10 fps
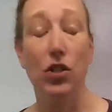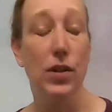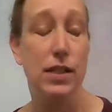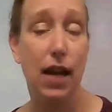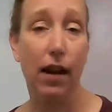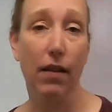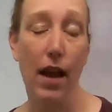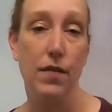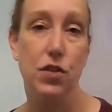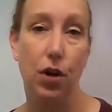So he's got a
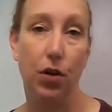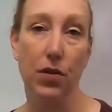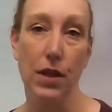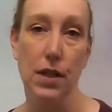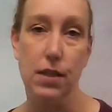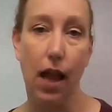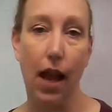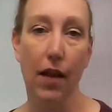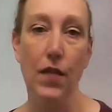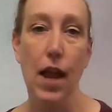lot of struggles in his
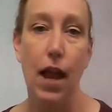life,